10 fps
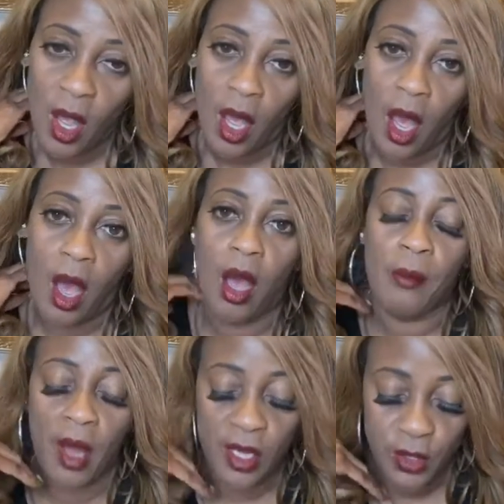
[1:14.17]
um,
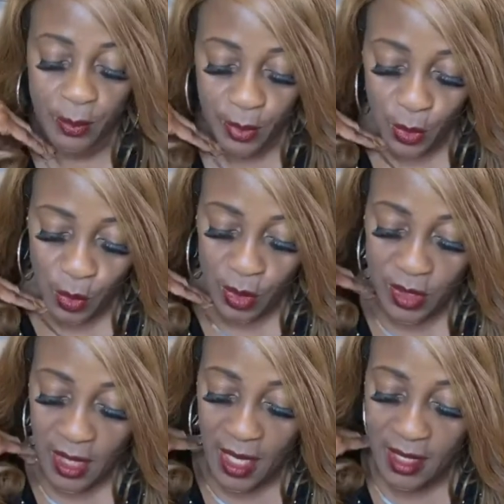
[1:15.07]
entrepreneurs.
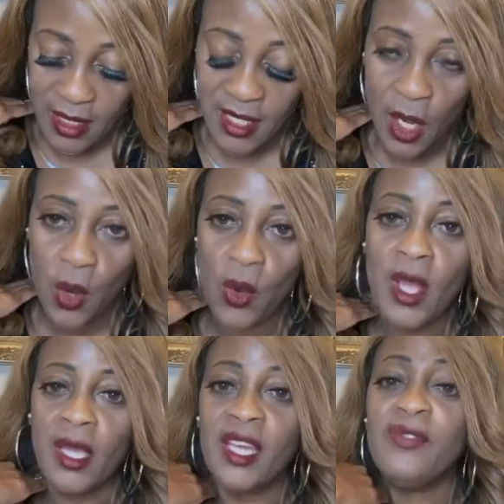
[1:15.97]
And so
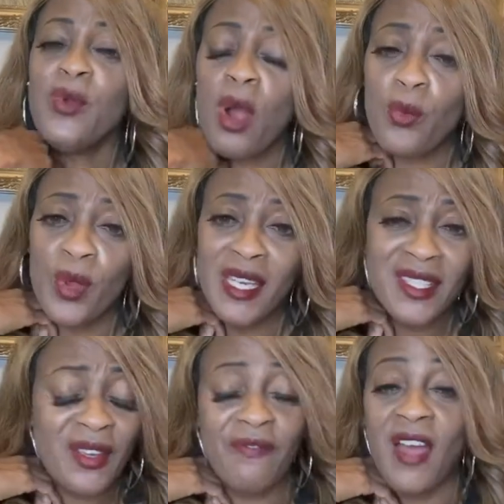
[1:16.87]
if you are ready to
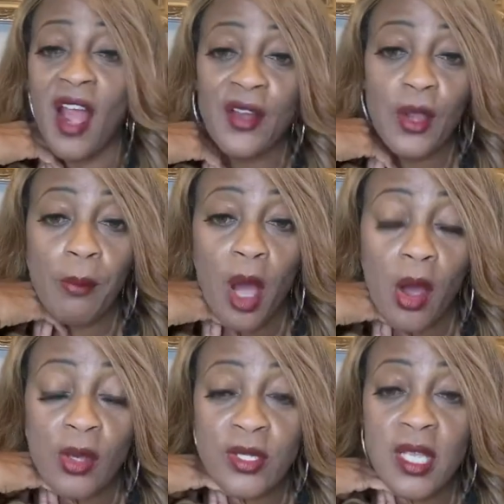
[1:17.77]
fire your
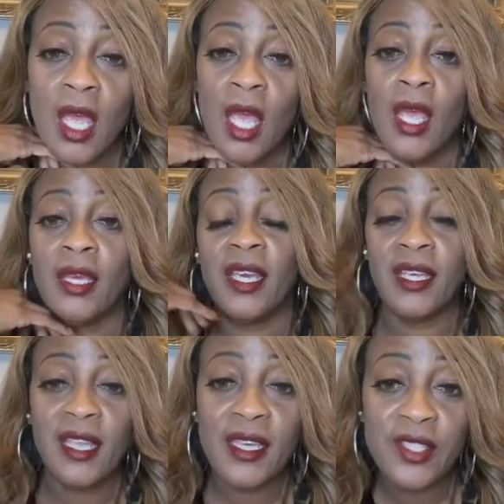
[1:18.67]
boss, kick
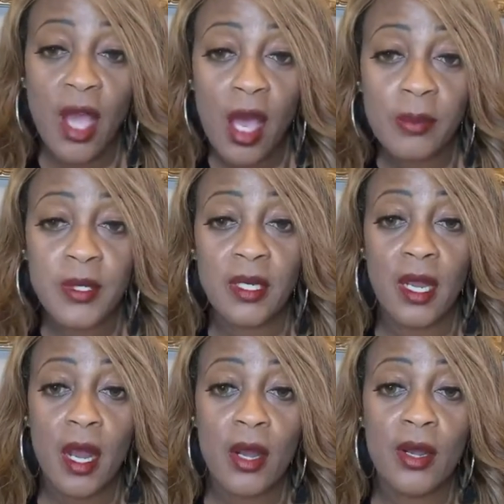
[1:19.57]
that job to the
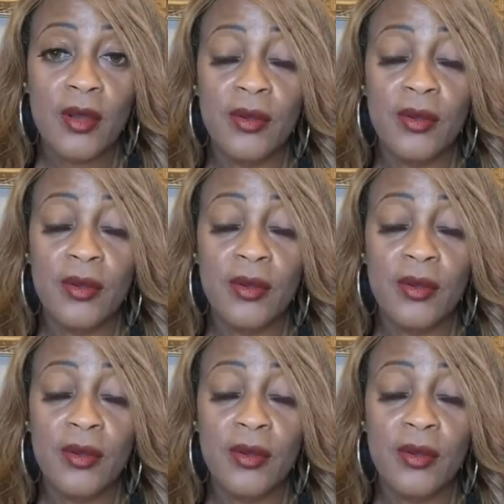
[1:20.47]
curb,